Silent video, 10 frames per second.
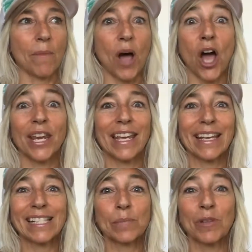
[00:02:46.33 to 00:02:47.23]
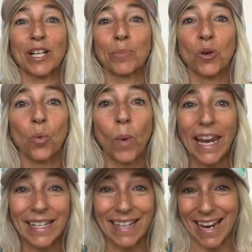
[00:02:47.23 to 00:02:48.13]
inexplicable
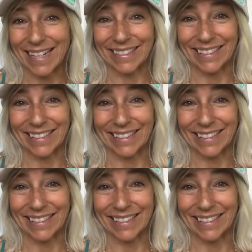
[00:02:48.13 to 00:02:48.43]
weight gain,